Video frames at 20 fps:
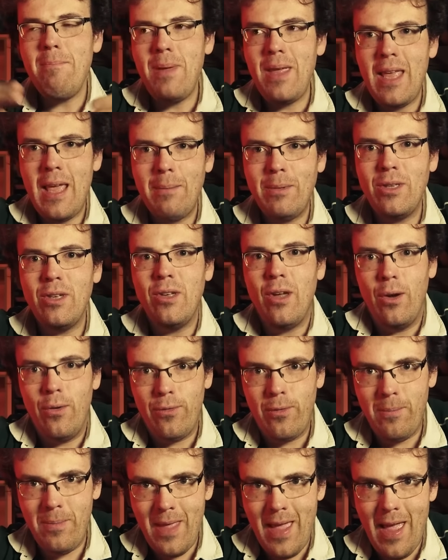being able to go
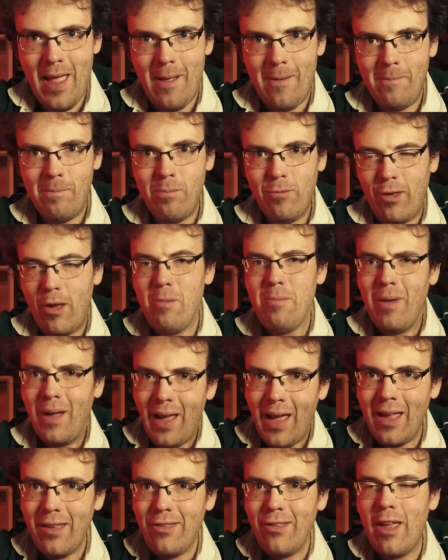from there. So
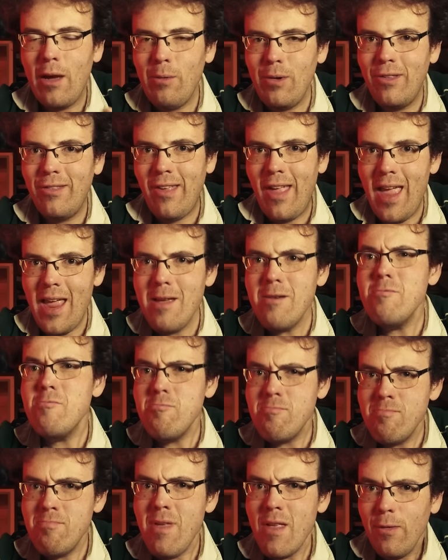Haas, I would say,
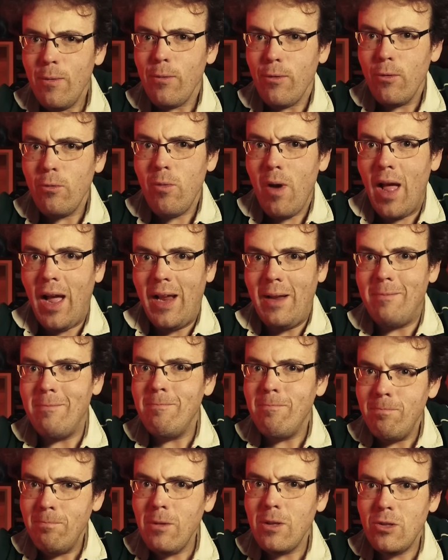this was all right.
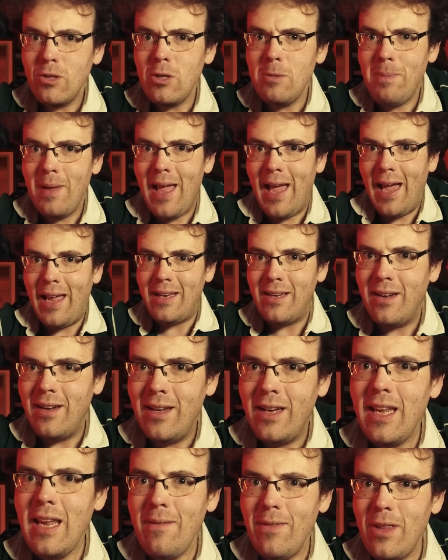Not too bad.
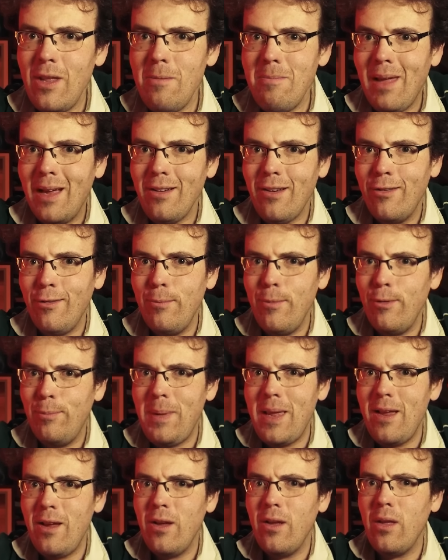Even though Magnussen was
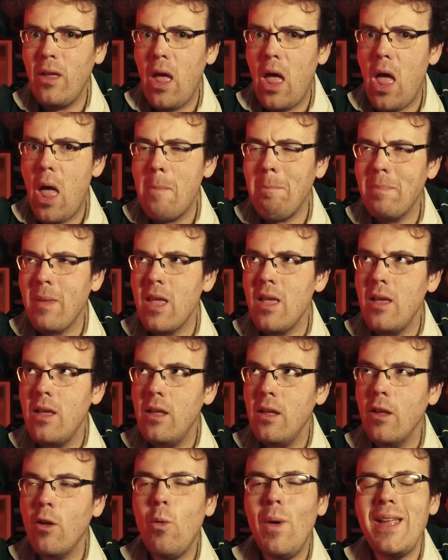being
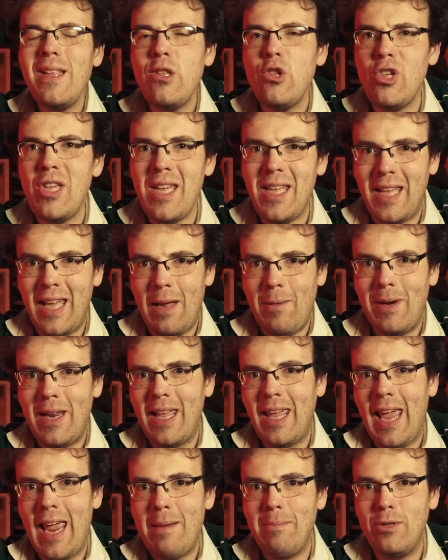quite cheeky when
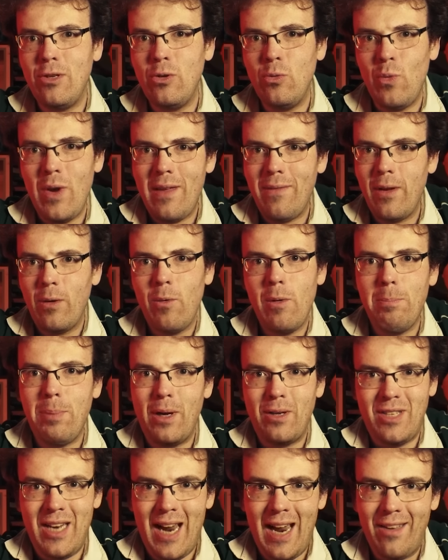it came to weaving with
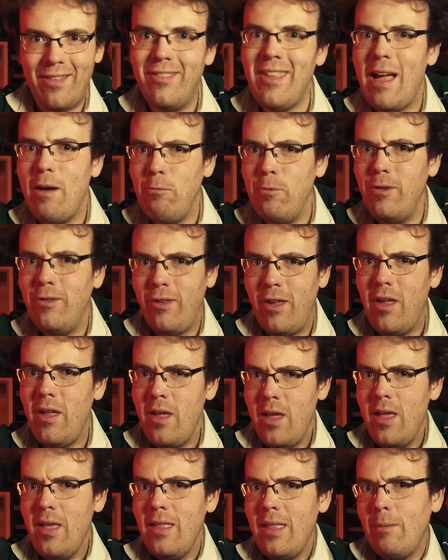Bottas, that was a
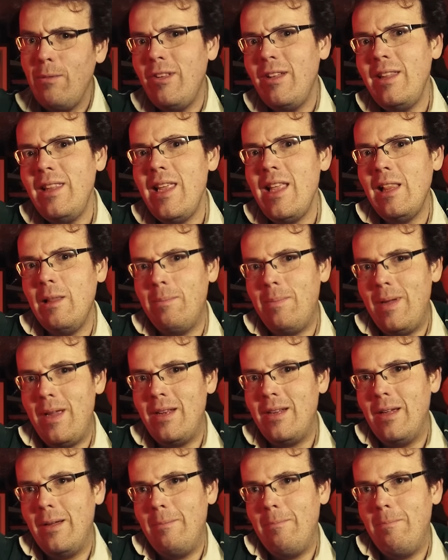little bit